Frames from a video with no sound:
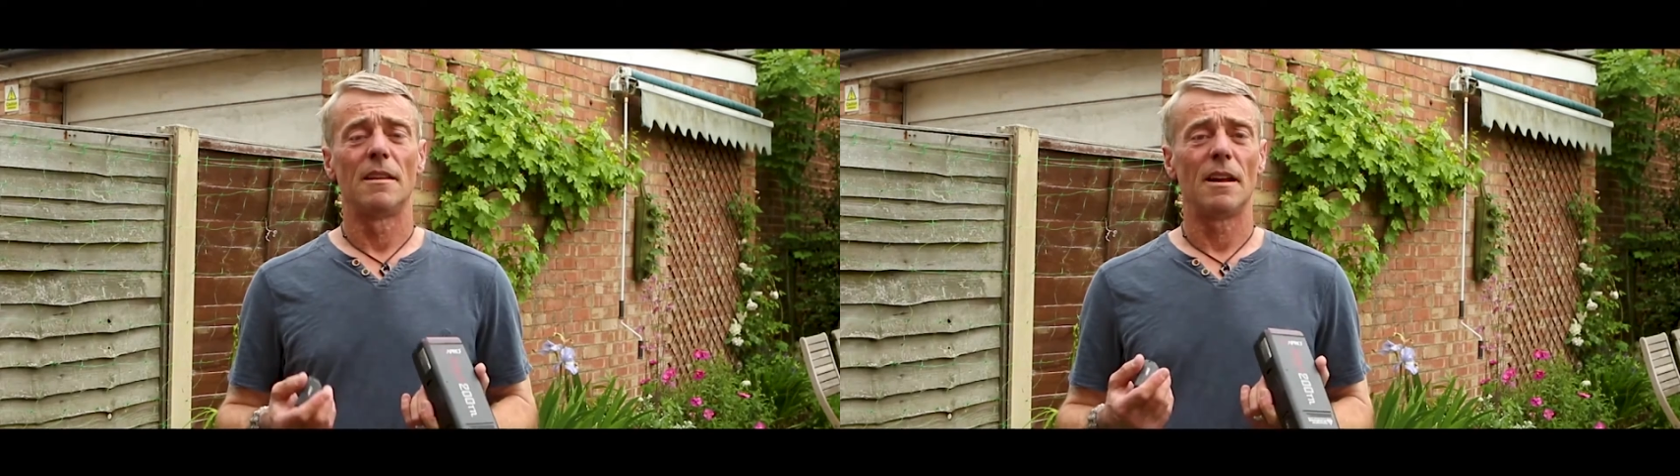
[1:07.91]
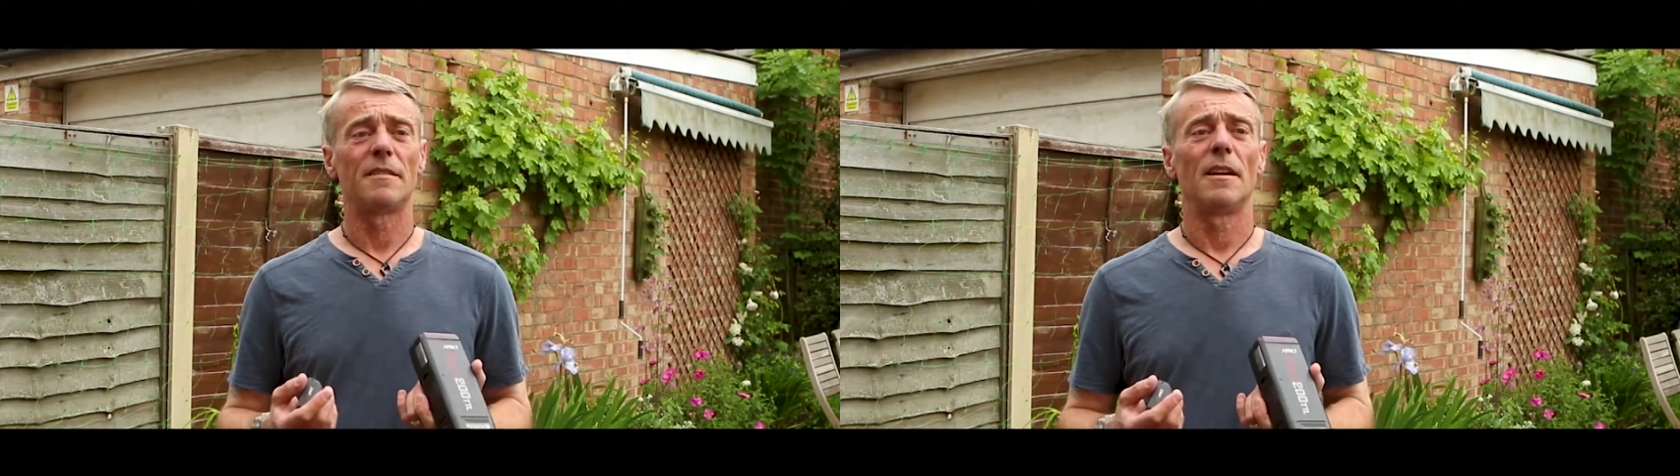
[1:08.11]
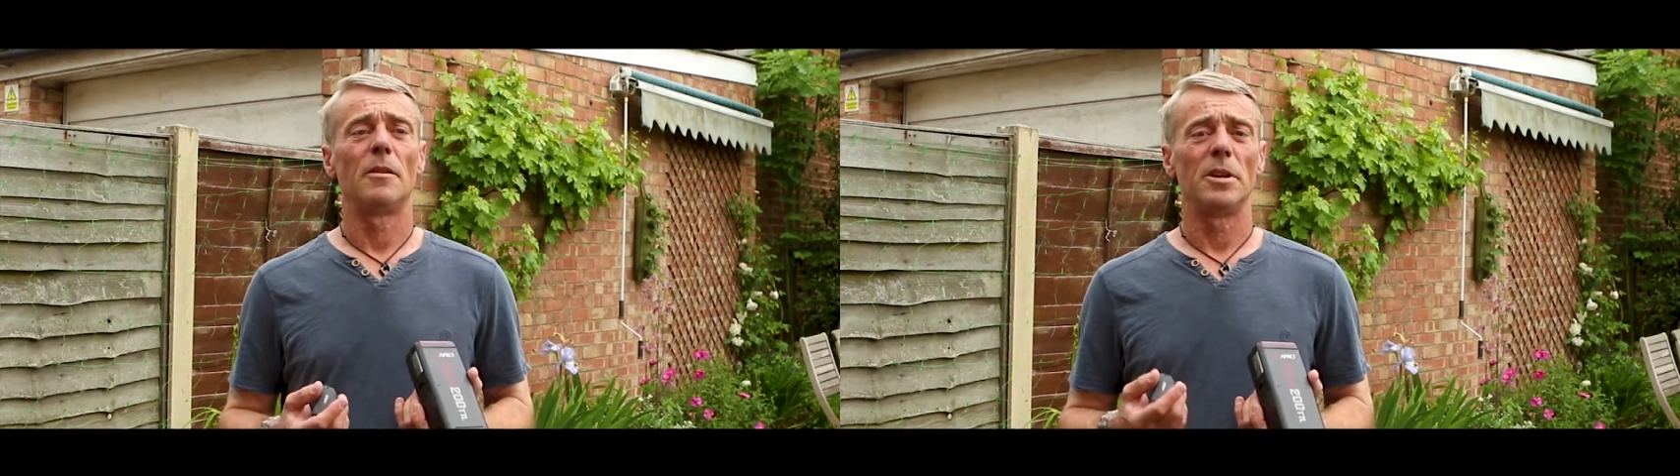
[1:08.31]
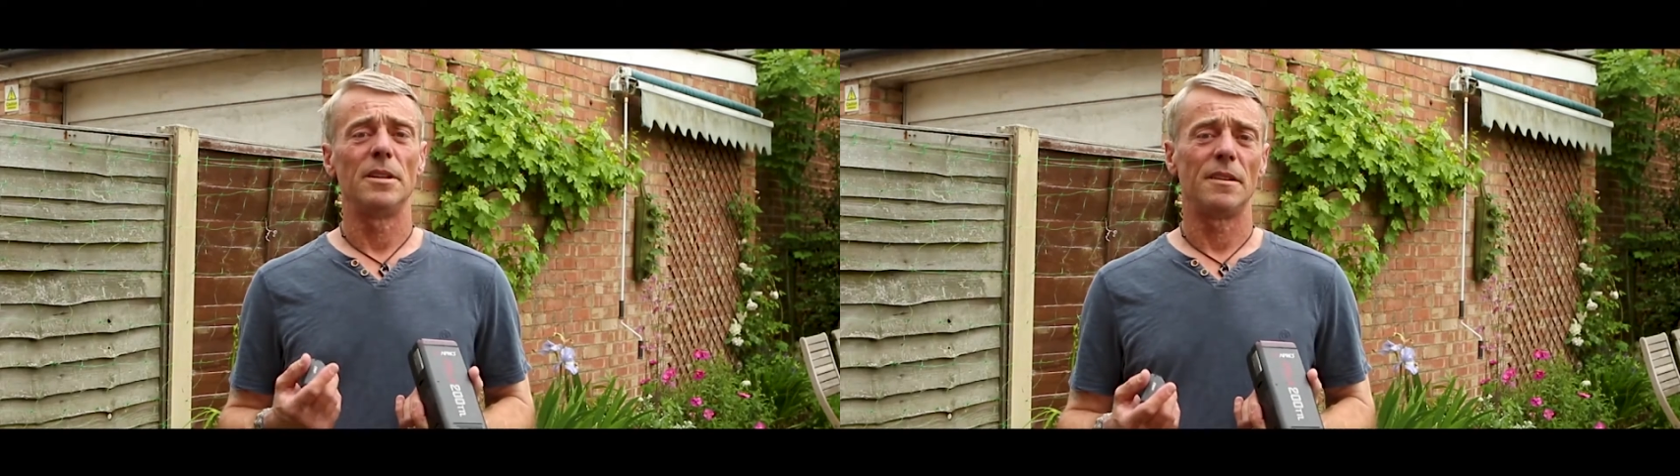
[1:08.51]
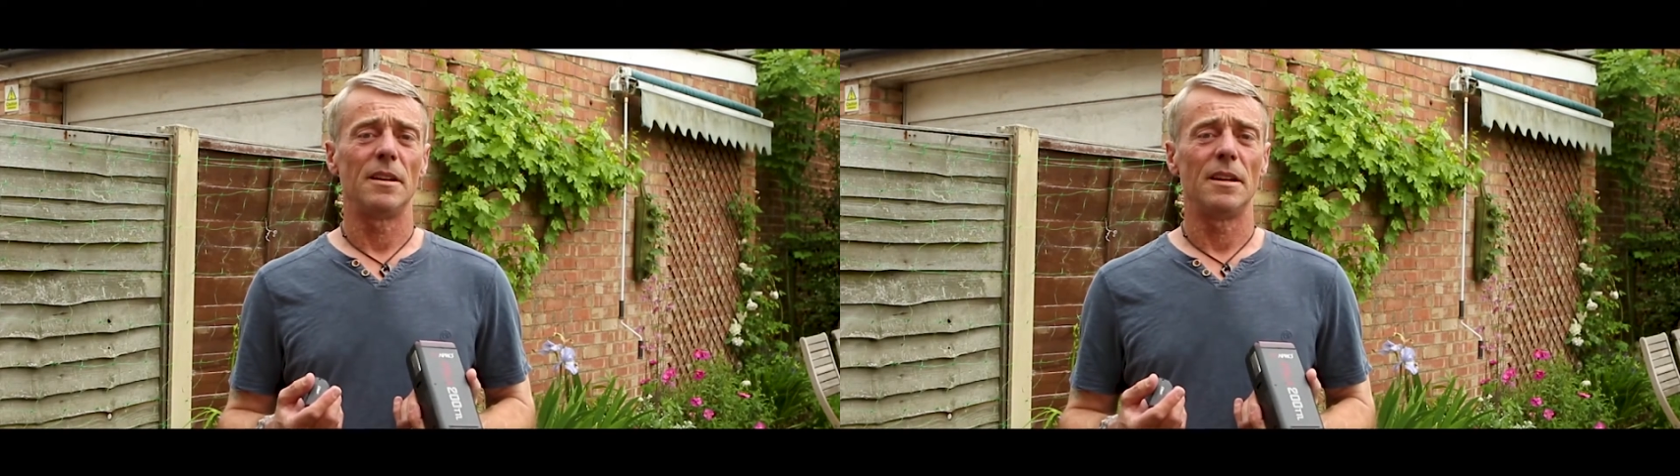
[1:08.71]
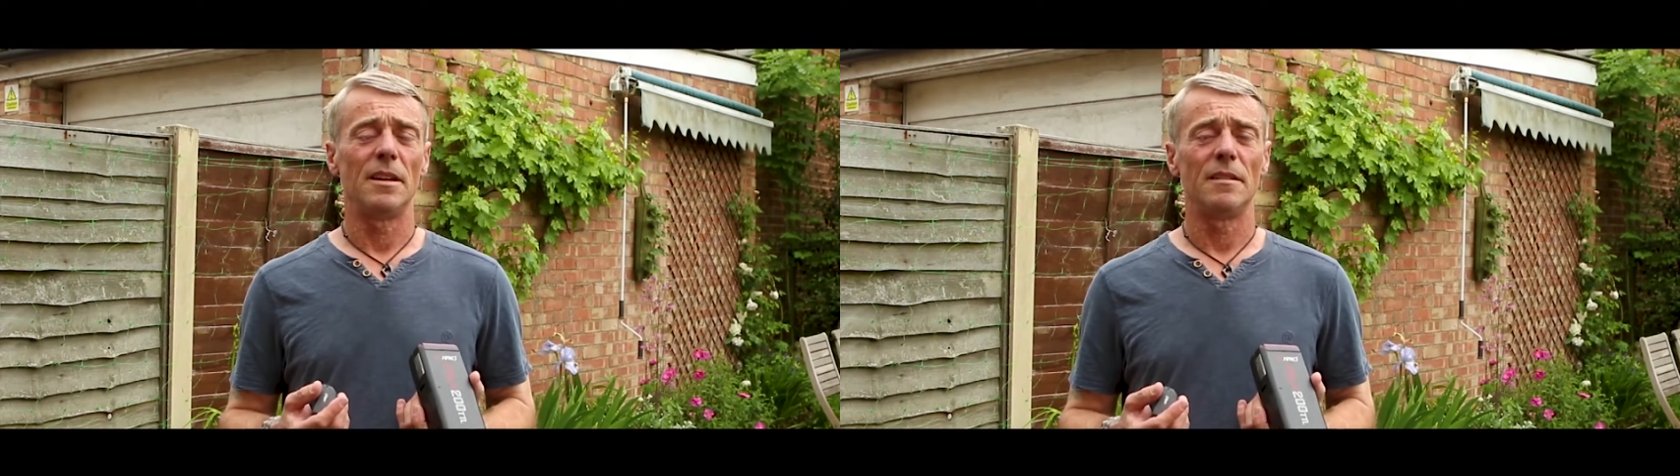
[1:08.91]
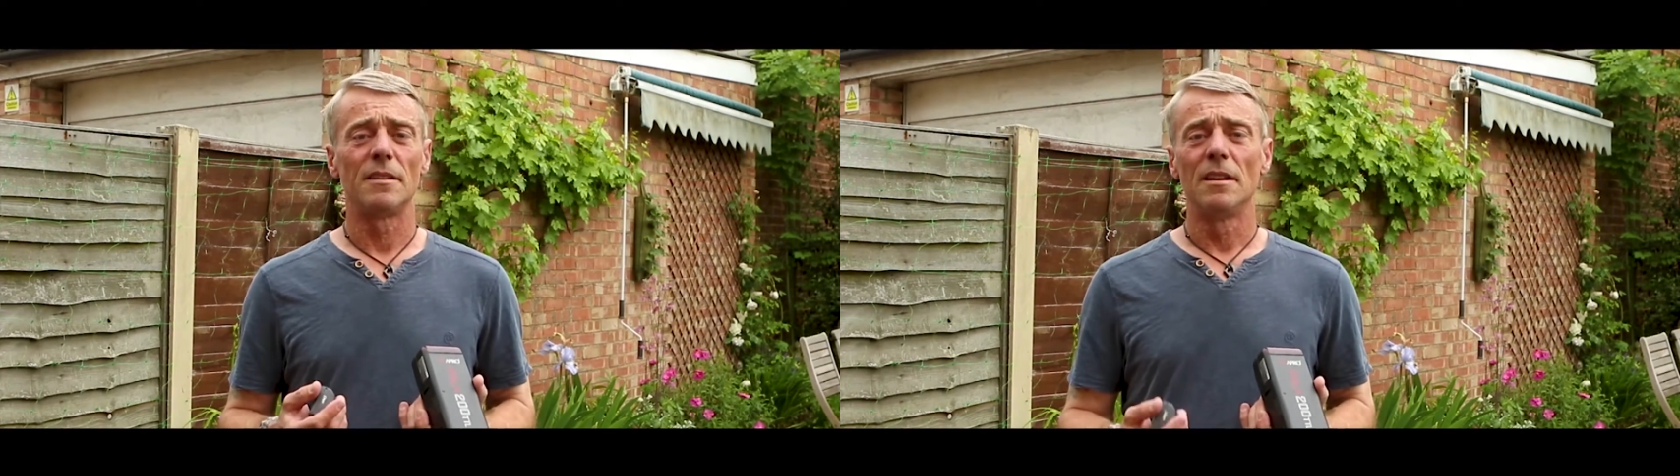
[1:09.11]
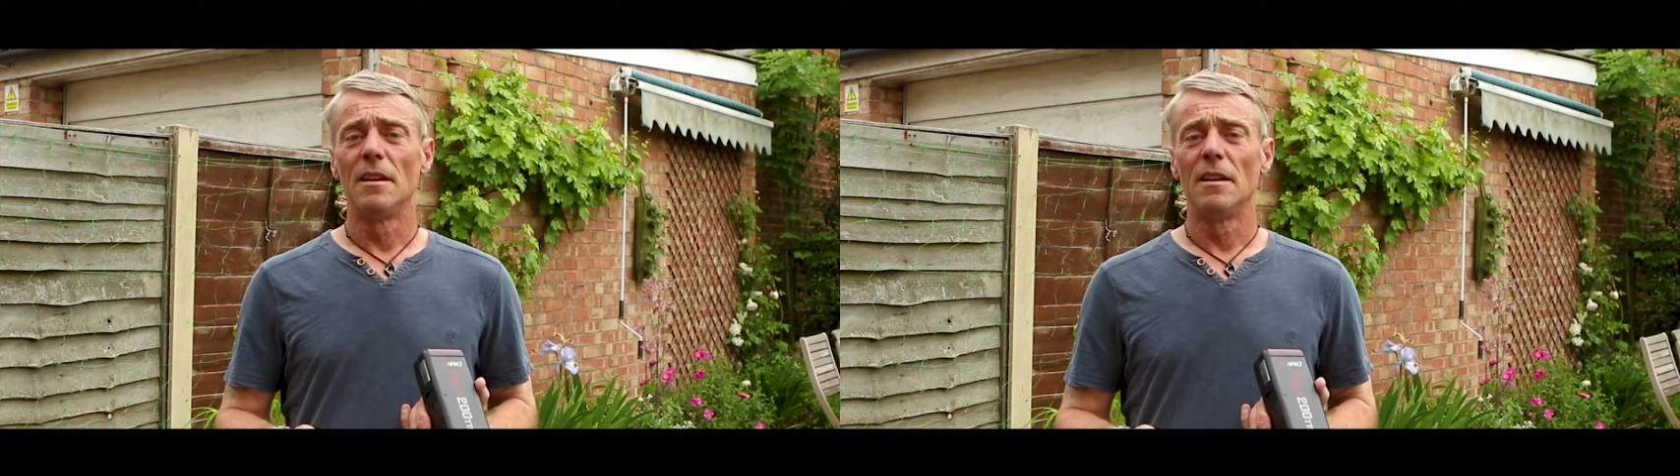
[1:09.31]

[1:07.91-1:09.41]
That's how easy it is.